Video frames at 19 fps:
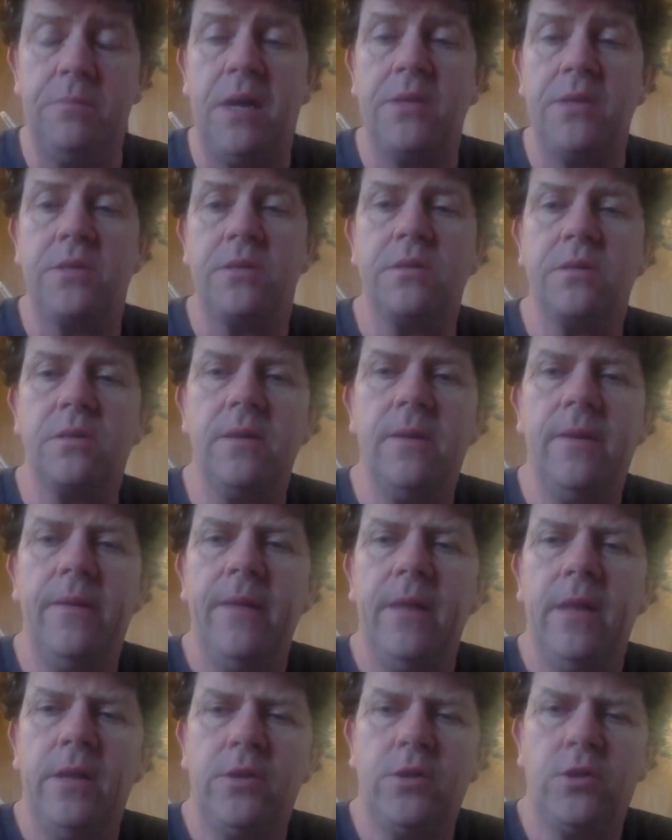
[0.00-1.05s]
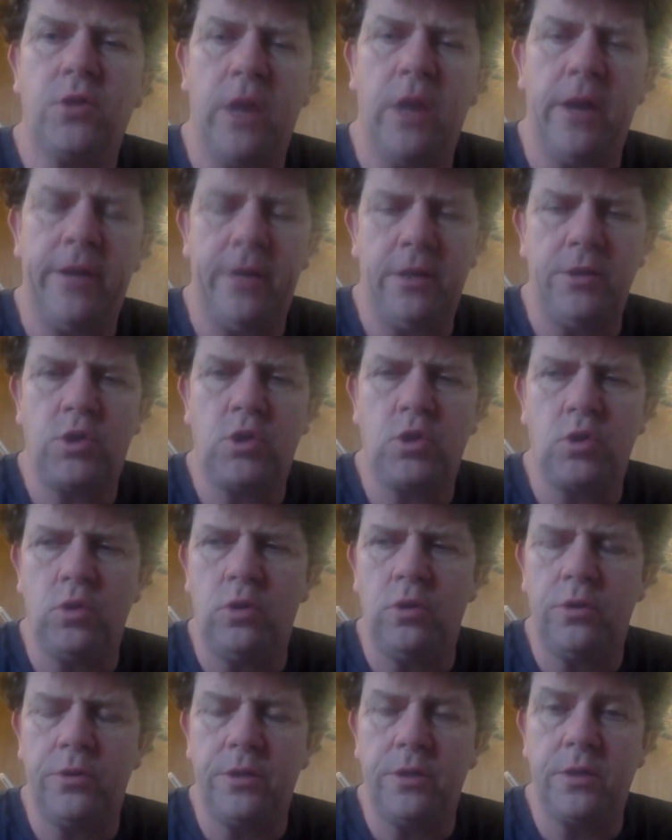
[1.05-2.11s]
measures to try and
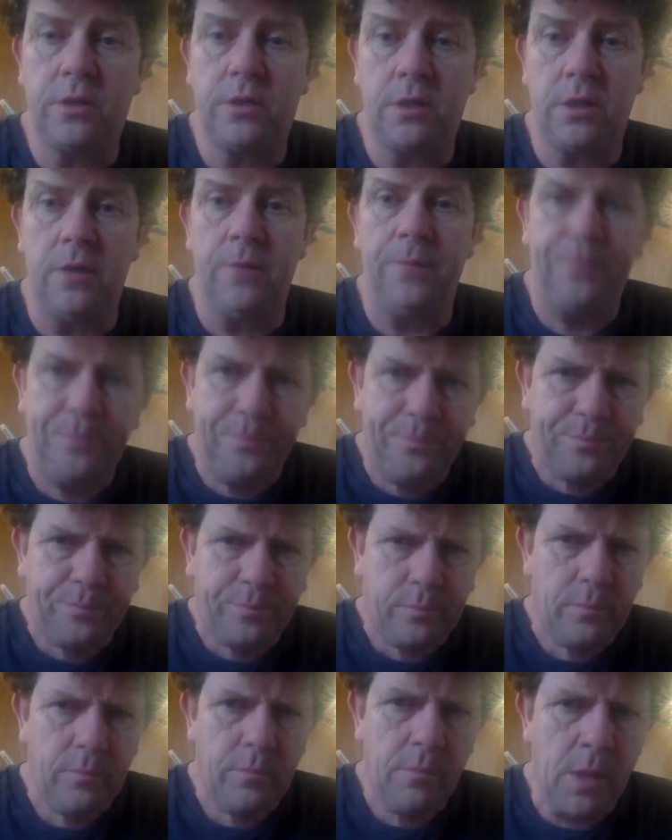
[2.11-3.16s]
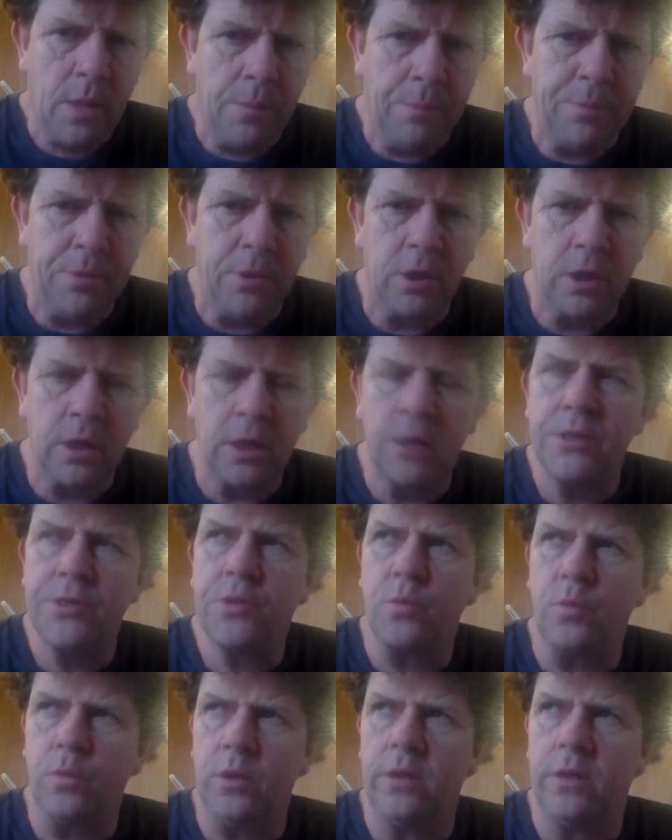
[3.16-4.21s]
ensure that
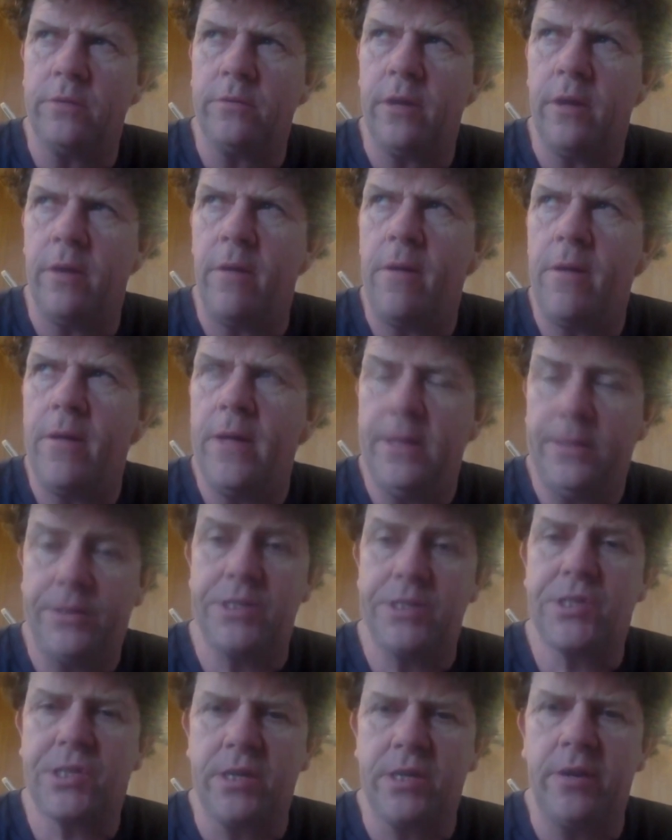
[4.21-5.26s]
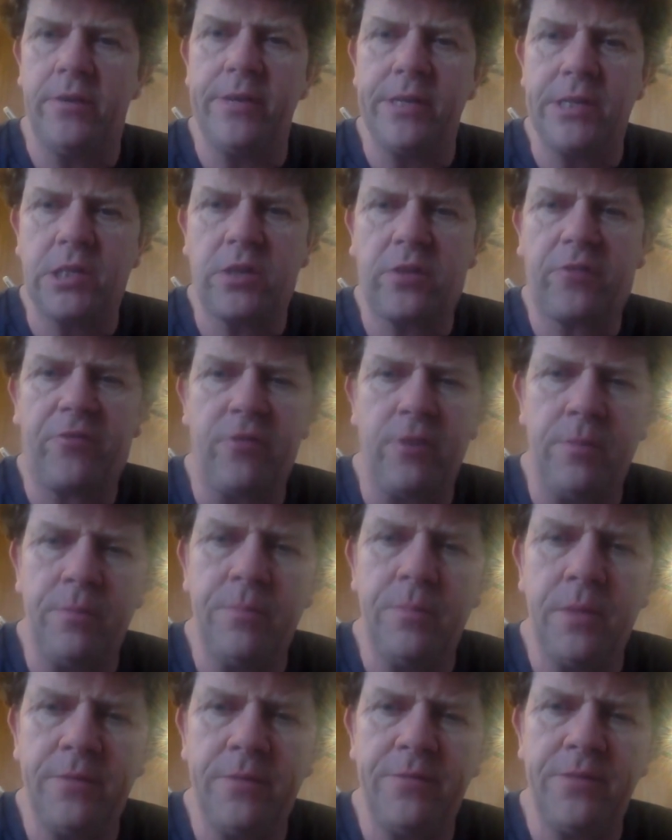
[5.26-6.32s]
burglars were discouraged
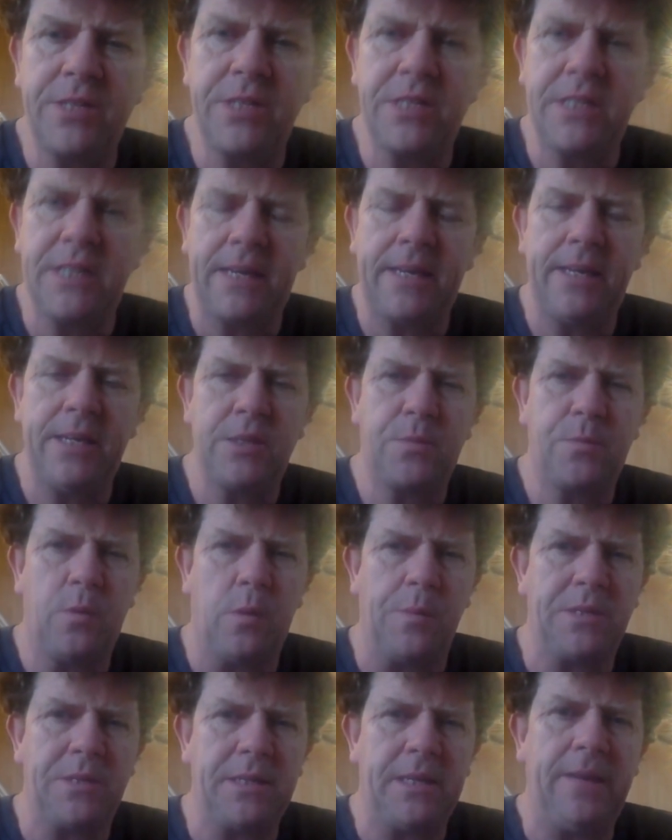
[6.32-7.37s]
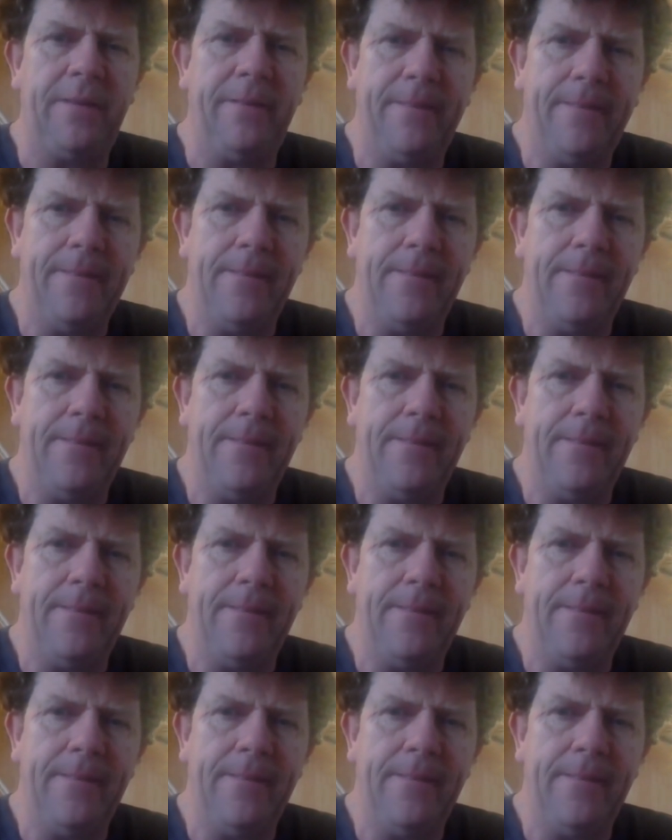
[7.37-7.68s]
from visiting his property.